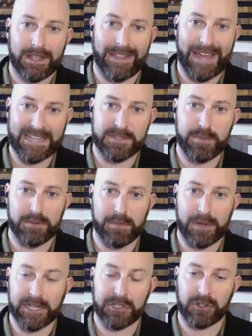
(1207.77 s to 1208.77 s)
That's been
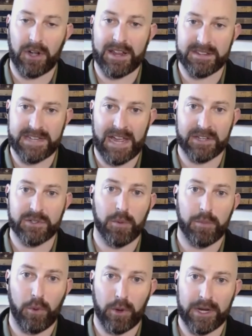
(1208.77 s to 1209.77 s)
miniaturized down to
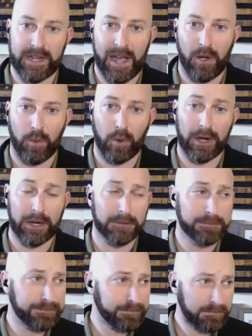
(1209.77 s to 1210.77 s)
a point now
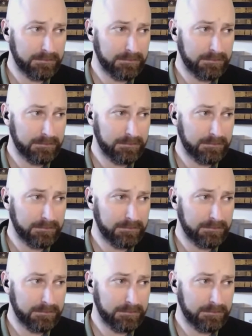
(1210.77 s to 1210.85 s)
where